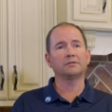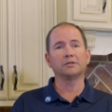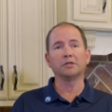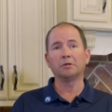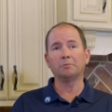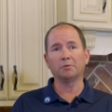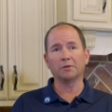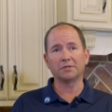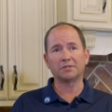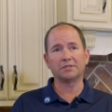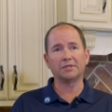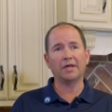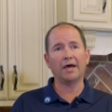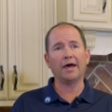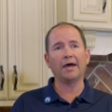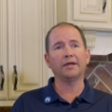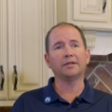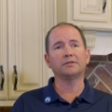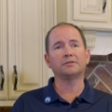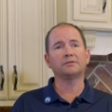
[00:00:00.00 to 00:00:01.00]
sleepless
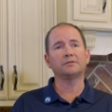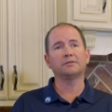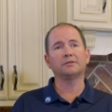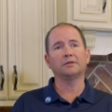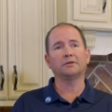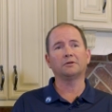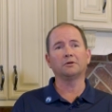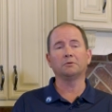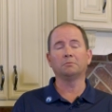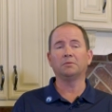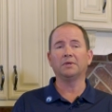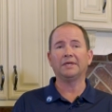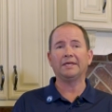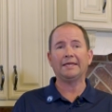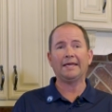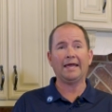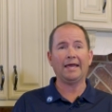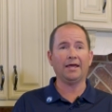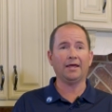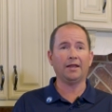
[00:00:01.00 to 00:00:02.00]
nights, it could
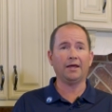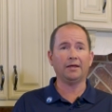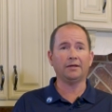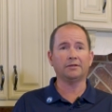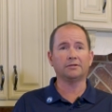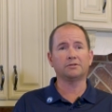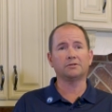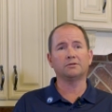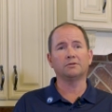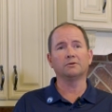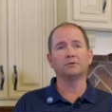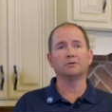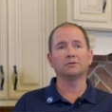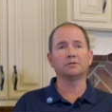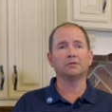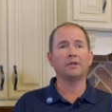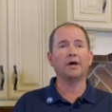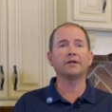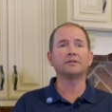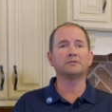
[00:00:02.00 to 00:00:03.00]
be headaches.
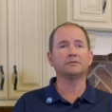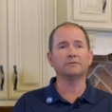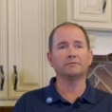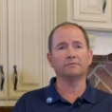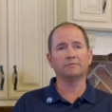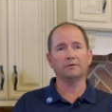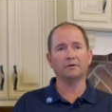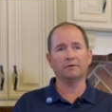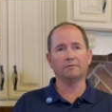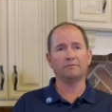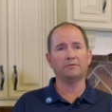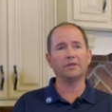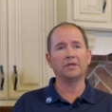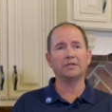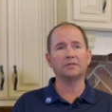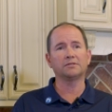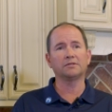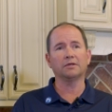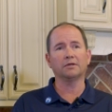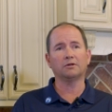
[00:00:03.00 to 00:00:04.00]
There's lots of, of
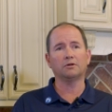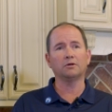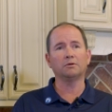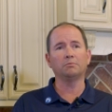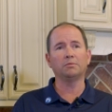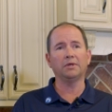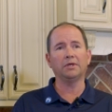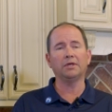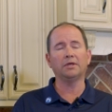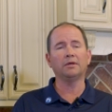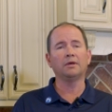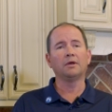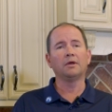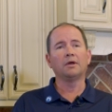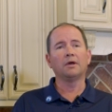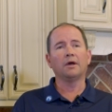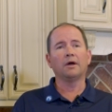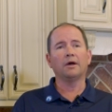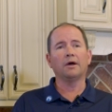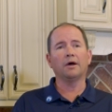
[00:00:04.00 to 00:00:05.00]
things that could be
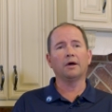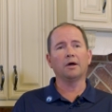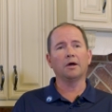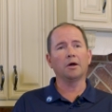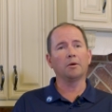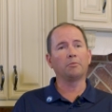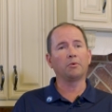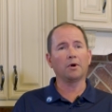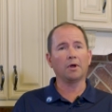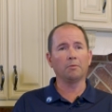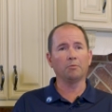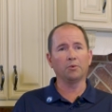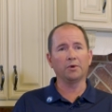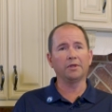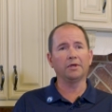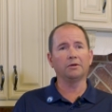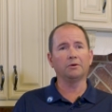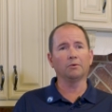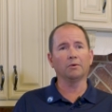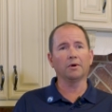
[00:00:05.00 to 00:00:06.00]
uh, a problem
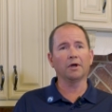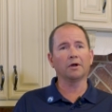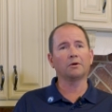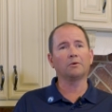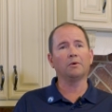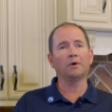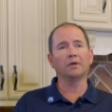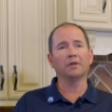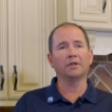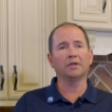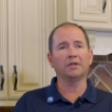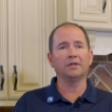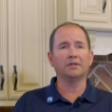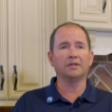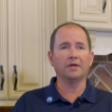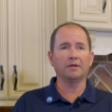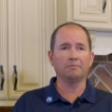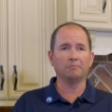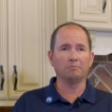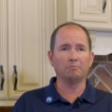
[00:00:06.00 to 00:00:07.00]
with indoor air quality
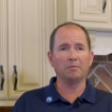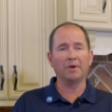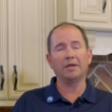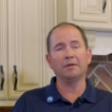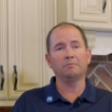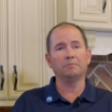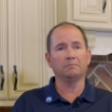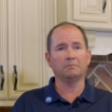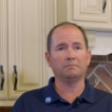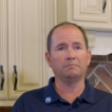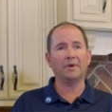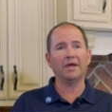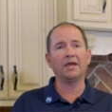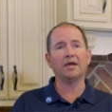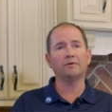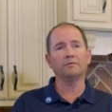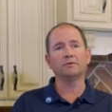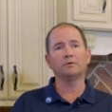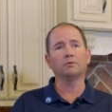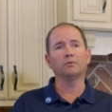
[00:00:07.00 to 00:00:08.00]
that may, may
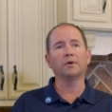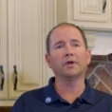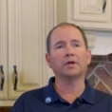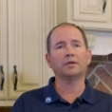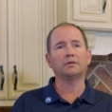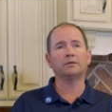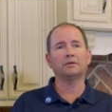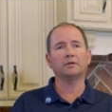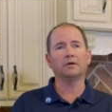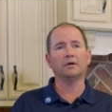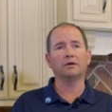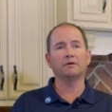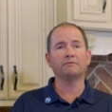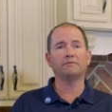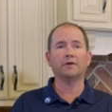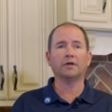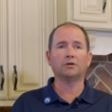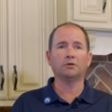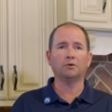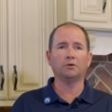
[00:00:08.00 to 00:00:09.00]
have a direct uh,
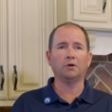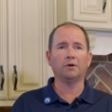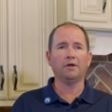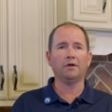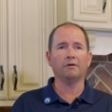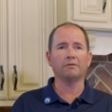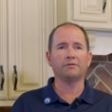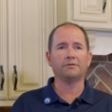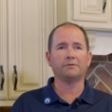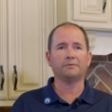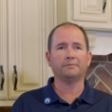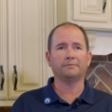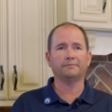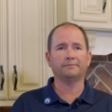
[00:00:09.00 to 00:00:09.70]
effect on your health.